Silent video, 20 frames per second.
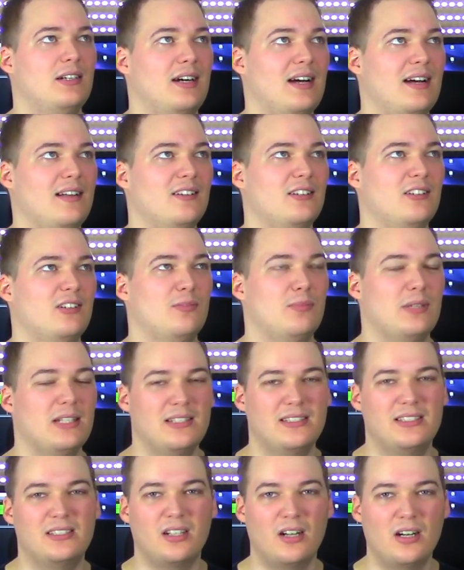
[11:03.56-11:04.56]
I don't know, but
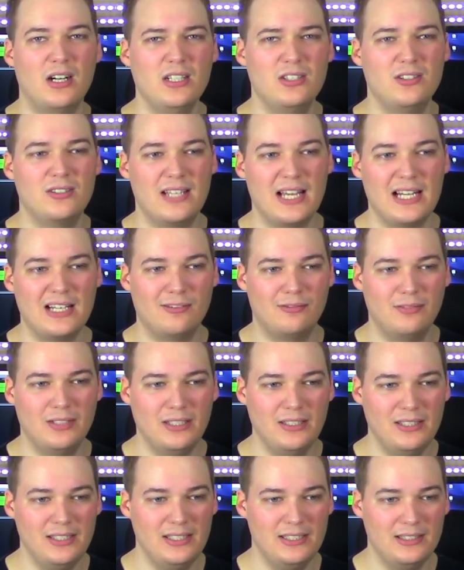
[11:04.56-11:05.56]
it's hard to get a
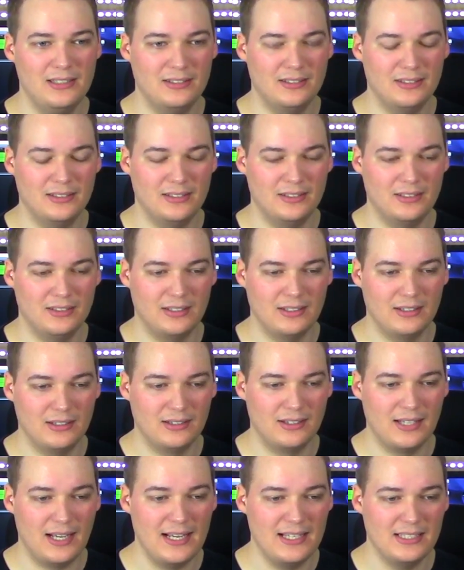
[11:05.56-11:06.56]
really
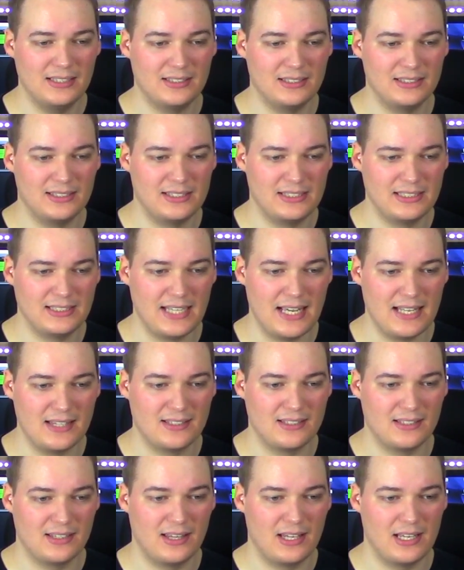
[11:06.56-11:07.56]
nice
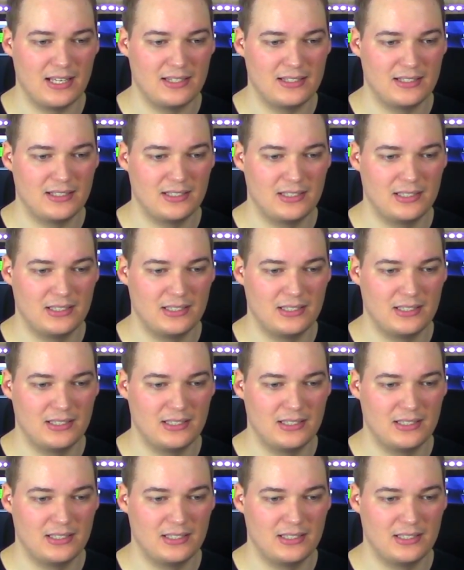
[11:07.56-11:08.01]
set that